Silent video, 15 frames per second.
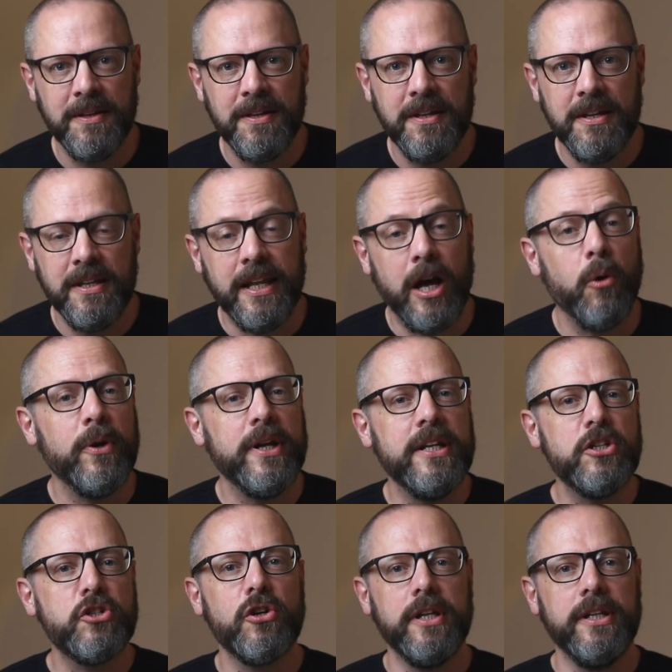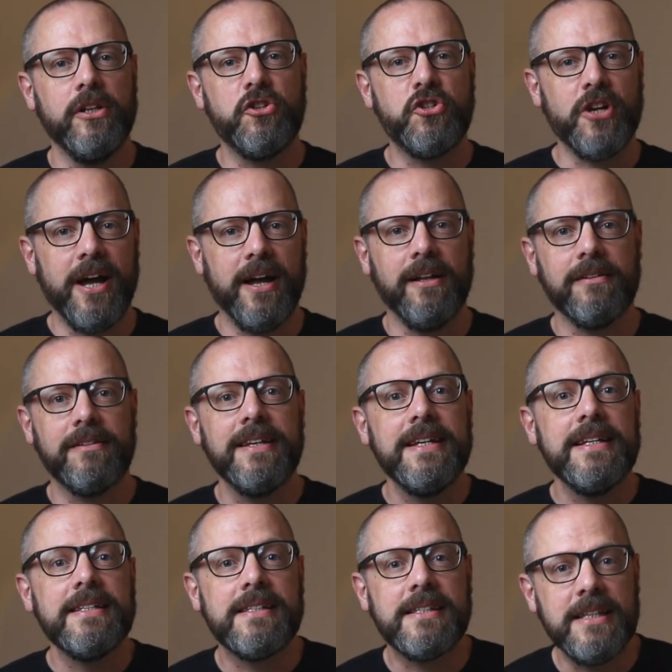Now, initially the child
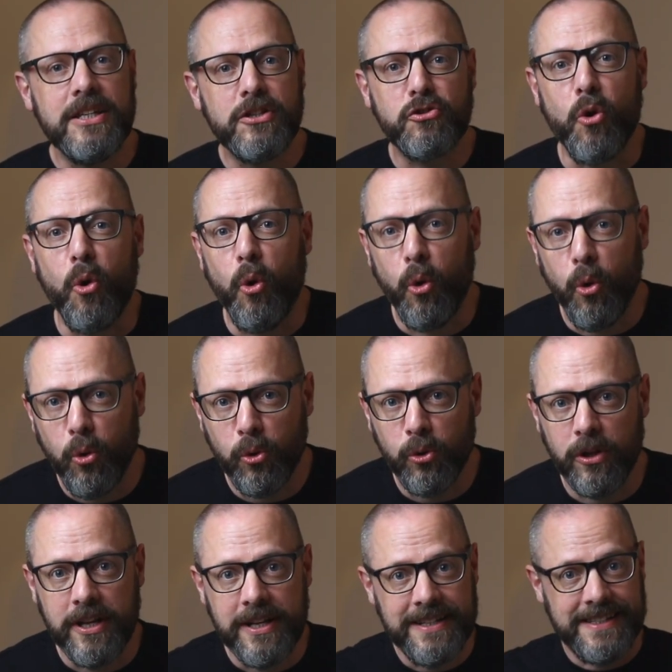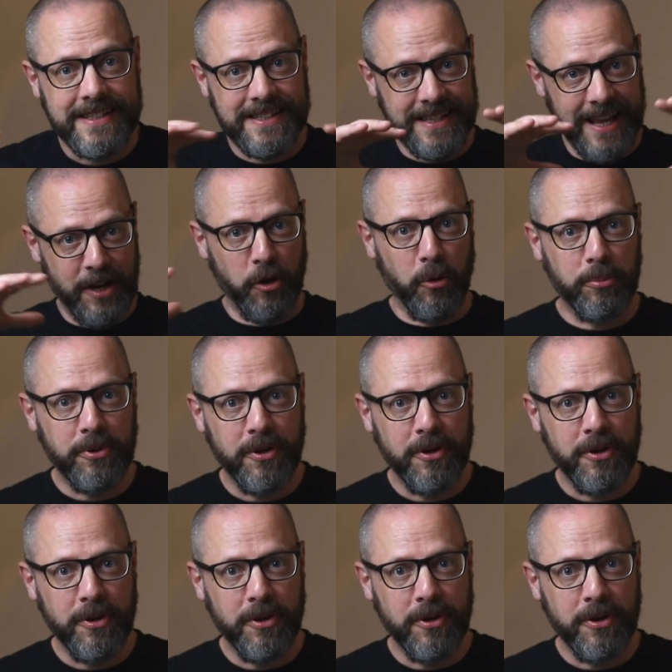sees the whole setup